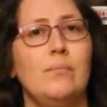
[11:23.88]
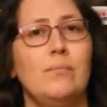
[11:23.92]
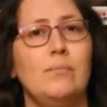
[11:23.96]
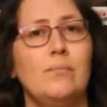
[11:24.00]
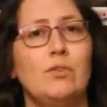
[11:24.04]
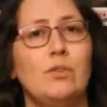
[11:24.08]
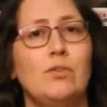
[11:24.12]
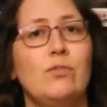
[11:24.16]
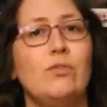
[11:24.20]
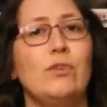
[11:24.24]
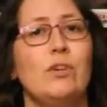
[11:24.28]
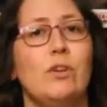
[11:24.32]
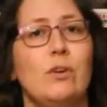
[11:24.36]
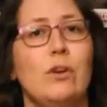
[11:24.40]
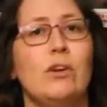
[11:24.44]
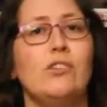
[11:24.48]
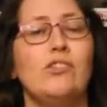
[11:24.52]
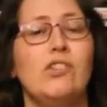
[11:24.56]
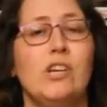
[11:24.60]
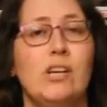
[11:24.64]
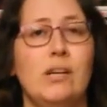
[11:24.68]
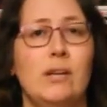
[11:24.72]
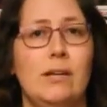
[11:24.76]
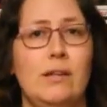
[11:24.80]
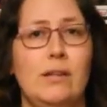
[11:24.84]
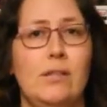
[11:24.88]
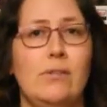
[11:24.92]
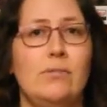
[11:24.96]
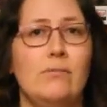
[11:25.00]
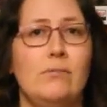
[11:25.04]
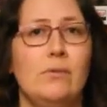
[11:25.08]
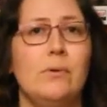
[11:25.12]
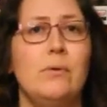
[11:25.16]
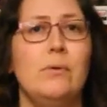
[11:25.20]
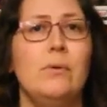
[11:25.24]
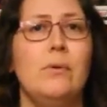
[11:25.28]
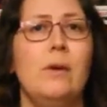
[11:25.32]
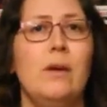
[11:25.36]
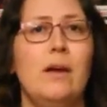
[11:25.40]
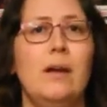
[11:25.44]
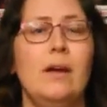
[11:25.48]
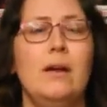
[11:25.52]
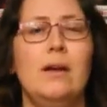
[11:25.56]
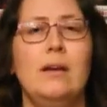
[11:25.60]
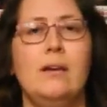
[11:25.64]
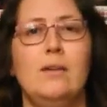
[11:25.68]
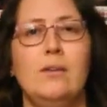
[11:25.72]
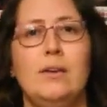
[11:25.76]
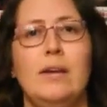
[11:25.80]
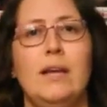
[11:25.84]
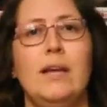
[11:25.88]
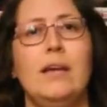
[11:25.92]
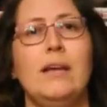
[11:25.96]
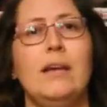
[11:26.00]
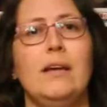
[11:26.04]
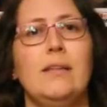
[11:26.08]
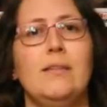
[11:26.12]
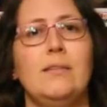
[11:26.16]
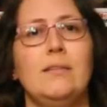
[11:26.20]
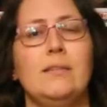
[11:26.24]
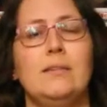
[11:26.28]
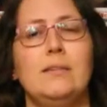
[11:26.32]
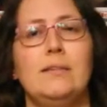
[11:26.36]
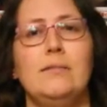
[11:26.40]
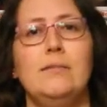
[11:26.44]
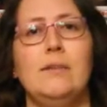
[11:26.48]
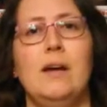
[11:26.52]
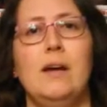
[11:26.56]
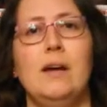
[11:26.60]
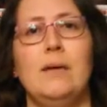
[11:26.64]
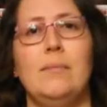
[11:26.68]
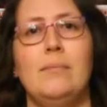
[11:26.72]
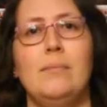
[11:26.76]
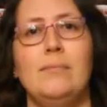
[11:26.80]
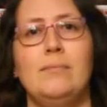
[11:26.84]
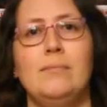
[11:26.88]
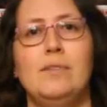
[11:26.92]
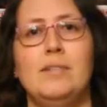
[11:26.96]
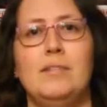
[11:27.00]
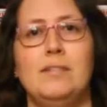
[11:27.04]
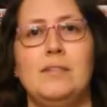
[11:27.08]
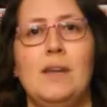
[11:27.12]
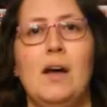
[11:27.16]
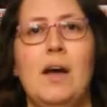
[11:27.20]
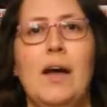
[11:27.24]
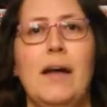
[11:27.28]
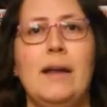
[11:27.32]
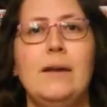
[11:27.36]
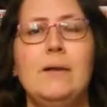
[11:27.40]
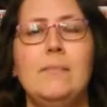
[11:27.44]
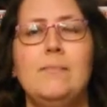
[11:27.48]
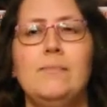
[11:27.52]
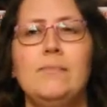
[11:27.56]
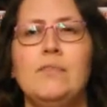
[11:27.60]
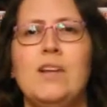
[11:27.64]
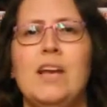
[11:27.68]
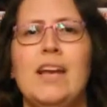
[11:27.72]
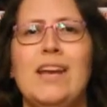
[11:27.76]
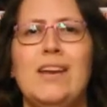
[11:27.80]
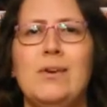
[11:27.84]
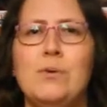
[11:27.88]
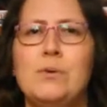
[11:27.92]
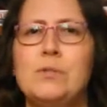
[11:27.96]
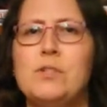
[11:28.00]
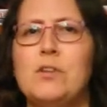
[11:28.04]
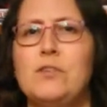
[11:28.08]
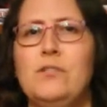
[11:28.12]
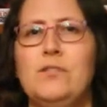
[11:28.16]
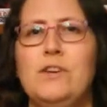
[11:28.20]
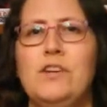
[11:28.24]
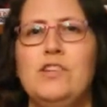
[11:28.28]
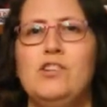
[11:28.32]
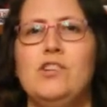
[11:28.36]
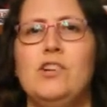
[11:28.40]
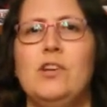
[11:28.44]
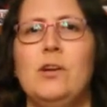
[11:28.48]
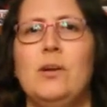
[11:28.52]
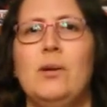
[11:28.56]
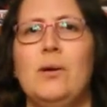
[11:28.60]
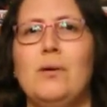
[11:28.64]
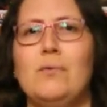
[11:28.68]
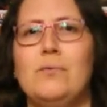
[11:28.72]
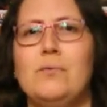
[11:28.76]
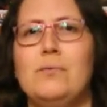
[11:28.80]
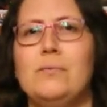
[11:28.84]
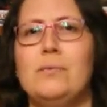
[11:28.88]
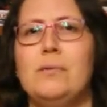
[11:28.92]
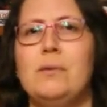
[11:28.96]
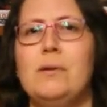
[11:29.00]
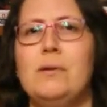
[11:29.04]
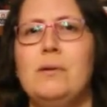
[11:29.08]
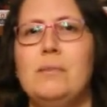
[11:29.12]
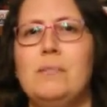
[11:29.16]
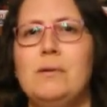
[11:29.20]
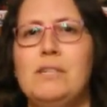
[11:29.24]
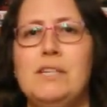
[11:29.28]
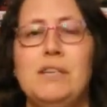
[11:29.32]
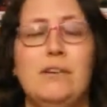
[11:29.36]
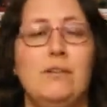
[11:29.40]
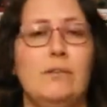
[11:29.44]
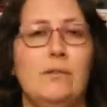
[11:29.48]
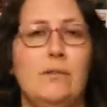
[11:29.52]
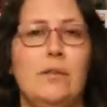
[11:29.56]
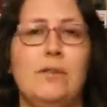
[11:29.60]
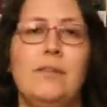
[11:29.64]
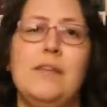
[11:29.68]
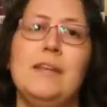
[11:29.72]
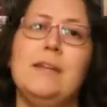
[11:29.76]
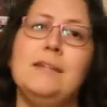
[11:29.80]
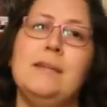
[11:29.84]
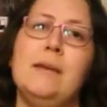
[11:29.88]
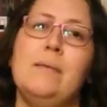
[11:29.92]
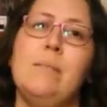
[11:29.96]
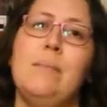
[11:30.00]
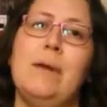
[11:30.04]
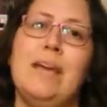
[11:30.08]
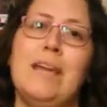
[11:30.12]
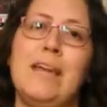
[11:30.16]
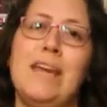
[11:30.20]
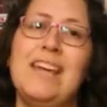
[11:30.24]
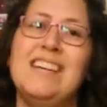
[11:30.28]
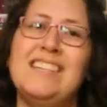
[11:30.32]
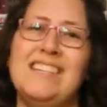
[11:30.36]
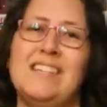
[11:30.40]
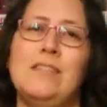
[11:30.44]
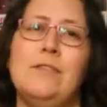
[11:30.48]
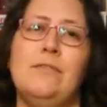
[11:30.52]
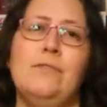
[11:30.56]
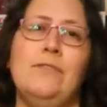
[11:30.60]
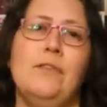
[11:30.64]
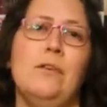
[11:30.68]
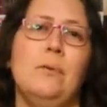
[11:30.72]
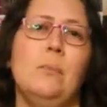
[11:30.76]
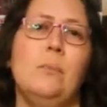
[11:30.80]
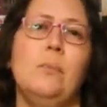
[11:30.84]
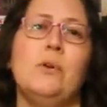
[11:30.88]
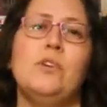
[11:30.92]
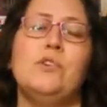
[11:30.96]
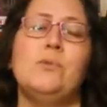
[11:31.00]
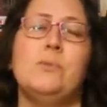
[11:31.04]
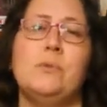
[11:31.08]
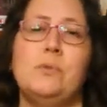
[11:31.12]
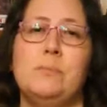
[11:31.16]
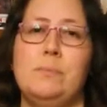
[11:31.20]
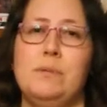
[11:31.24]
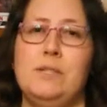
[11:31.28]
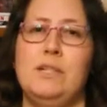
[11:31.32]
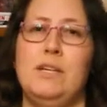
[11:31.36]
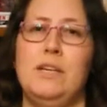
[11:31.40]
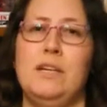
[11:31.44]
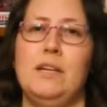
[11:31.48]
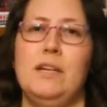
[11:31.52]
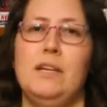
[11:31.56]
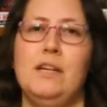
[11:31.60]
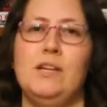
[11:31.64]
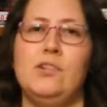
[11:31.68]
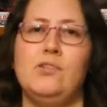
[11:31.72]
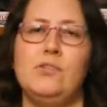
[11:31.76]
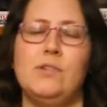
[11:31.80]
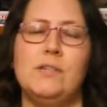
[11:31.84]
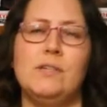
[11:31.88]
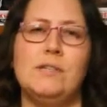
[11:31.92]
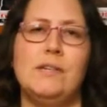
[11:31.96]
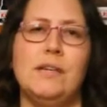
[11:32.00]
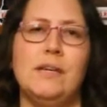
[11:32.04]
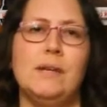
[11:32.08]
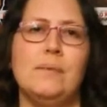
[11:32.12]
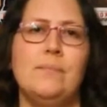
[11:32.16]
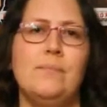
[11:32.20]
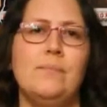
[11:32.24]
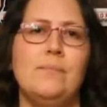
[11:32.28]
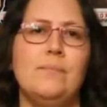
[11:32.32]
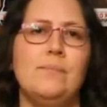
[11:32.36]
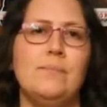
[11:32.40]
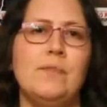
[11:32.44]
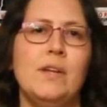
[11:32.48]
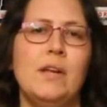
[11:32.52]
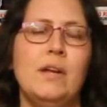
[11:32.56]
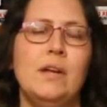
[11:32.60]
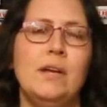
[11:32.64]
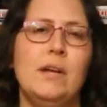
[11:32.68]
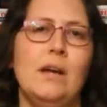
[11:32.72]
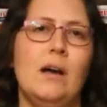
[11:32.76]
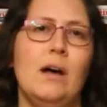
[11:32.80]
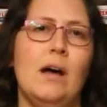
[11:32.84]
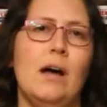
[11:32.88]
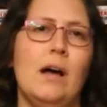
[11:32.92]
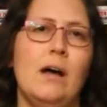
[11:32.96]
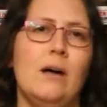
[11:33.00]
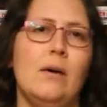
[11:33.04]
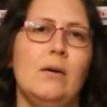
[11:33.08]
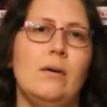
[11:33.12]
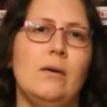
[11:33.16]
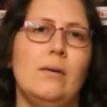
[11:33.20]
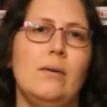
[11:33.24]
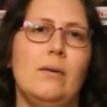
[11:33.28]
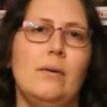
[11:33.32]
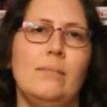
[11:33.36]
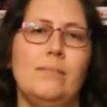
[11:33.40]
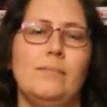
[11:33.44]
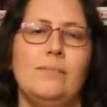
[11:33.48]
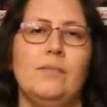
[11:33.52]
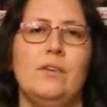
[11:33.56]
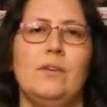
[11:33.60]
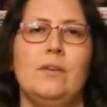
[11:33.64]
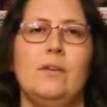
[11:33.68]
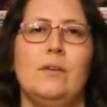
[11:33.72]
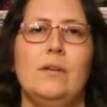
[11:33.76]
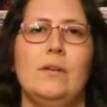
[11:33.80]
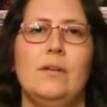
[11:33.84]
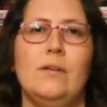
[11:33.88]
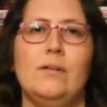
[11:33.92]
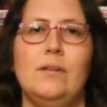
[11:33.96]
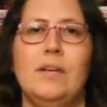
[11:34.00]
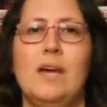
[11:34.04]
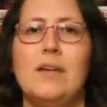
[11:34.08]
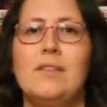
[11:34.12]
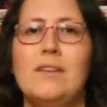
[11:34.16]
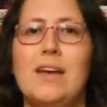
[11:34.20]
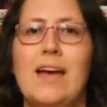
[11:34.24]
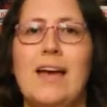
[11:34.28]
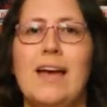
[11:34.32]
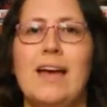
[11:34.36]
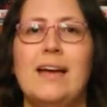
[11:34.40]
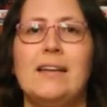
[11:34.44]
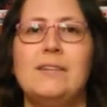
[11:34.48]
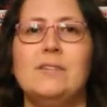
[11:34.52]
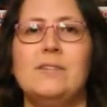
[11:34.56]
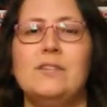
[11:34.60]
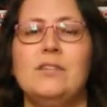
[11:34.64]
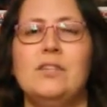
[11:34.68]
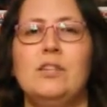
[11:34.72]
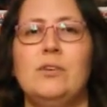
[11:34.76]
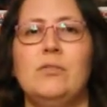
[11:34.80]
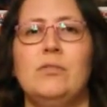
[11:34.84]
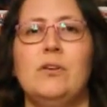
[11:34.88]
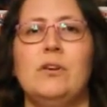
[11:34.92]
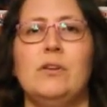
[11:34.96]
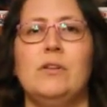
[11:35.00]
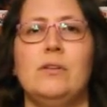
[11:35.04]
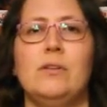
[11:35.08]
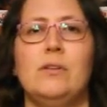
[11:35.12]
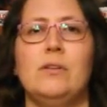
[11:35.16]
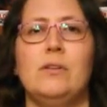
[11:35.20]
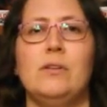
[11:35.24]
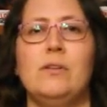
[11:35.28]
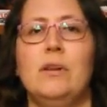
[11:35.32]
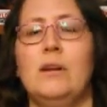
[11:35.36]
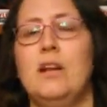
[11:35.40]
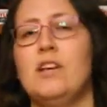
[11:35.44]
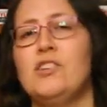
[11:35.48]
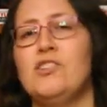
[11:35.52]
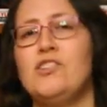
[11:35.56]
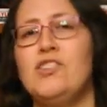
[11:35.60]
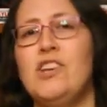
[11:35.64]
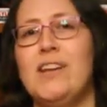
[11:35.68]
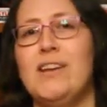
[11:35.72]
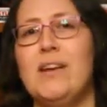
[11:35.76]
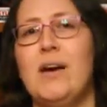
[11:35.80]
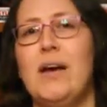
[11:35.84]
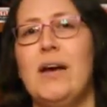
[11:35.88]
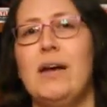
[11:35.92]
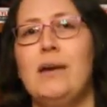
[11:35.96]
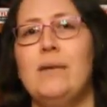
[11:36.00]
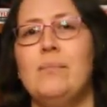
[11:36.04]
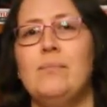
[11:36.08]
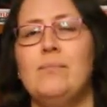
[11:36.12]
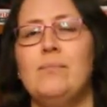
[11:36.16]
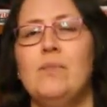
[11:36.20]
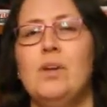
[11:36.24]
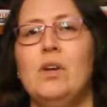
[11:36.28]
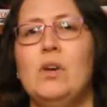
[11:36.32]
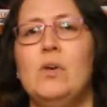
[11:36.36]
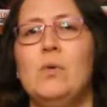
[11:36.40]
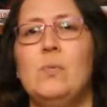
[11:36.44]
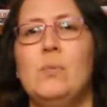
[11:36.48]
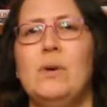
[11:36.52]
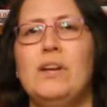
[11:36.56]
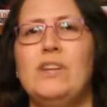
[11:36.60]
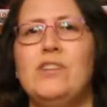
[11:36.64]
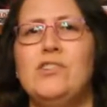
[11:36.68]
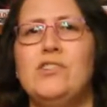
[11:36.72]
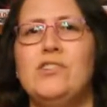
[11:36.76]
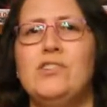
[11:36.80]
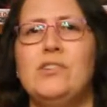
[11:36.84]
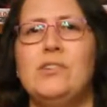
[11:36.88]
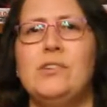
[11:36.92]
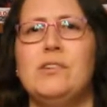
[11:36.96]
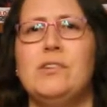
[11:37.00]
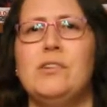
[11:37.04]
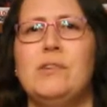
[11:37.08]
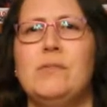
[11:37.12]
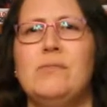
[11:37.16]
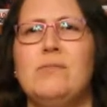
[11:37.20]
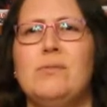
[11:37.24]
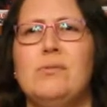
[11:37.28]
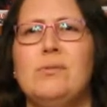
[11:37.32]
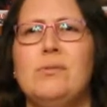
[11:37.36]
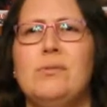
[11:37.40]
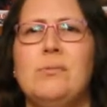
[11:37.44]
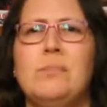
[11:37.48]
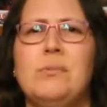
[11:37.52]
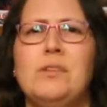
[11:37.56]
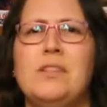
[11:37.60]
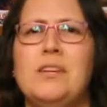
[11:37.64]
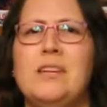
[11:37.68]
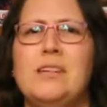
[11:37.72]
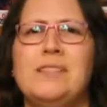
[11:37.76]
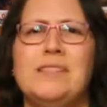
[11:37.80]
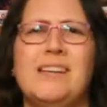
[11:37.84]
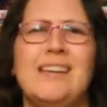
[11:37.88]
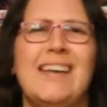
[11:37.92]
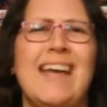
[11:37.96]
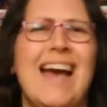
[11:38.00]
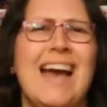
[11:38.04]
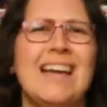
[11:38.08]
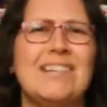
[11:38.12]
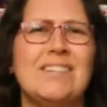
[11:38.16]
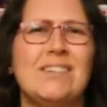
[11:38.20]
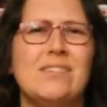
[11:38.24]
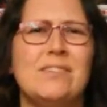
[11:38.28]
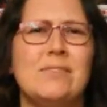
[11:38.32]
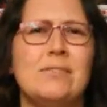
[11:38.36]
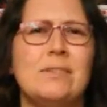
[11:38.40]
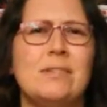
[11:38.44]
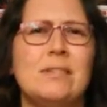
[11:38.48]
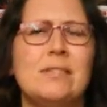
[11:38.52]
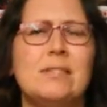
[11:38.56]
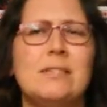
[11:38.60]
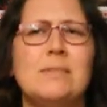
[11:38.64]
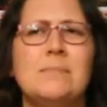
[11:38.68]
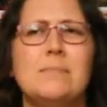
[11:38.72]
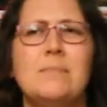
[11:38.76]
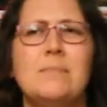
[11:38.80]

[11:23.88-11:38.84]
chronologically through, looking at the design. It also featured a lot of material that then didn't make it into the film, which was particularly interesting. On the other hand, you've got The Last Jedi, which grouped things in categories,